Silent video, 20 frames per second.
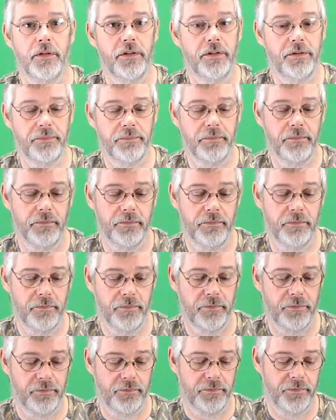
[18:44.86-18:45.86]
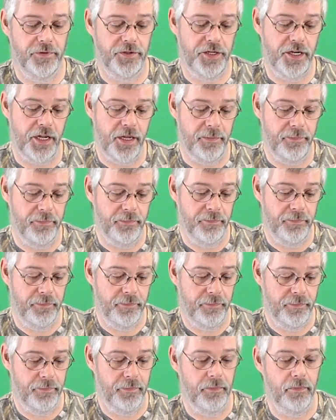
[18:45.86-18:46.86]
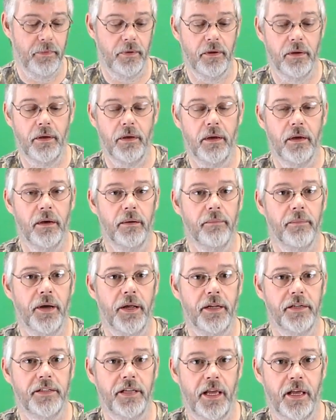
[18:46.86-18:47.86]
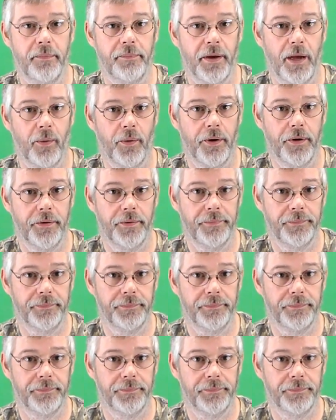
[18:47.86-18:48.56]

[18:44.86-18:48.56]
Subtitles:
It's cheap, but it's hand powered.